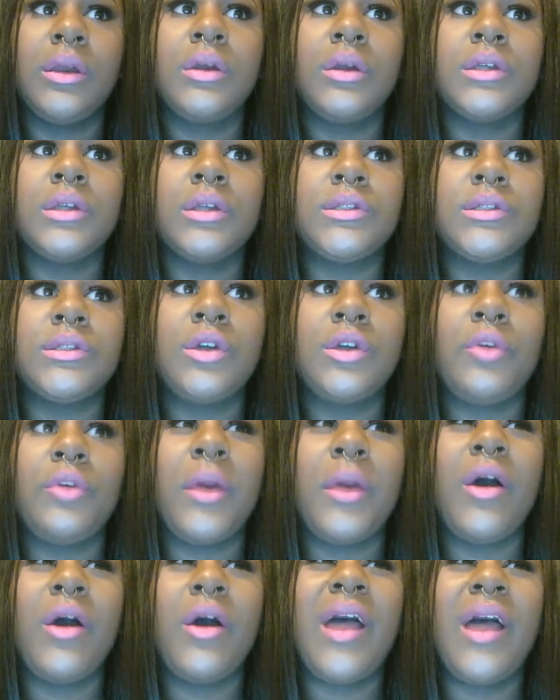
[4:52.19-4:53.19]
So
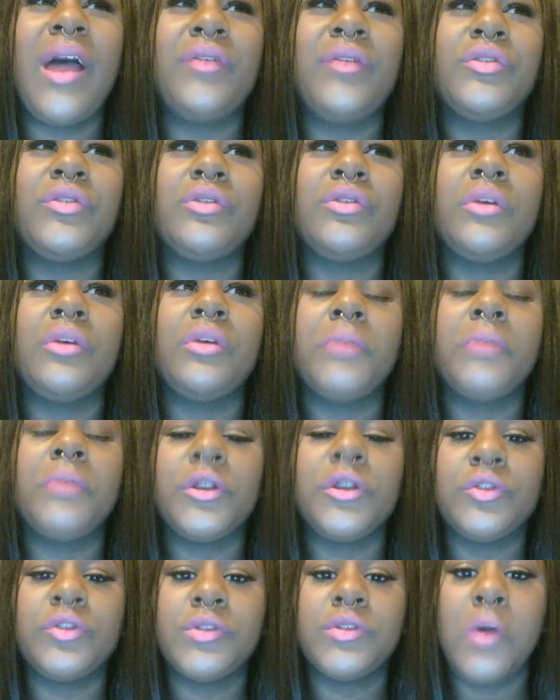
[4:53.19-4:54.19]
about after a month
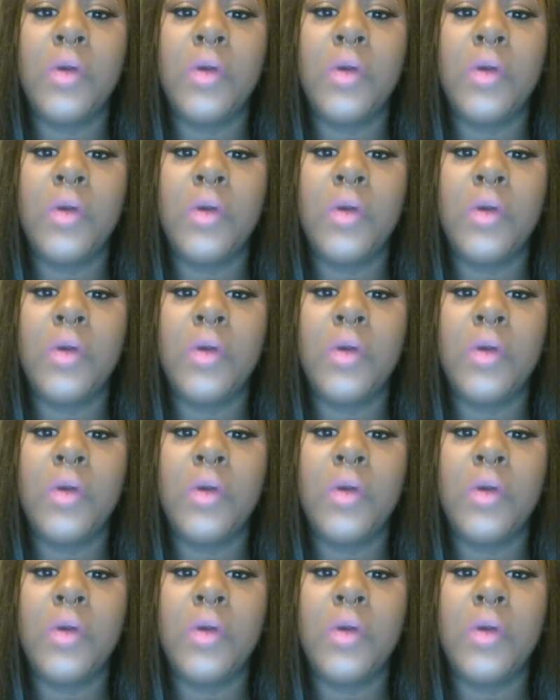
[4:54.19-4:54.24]
or so,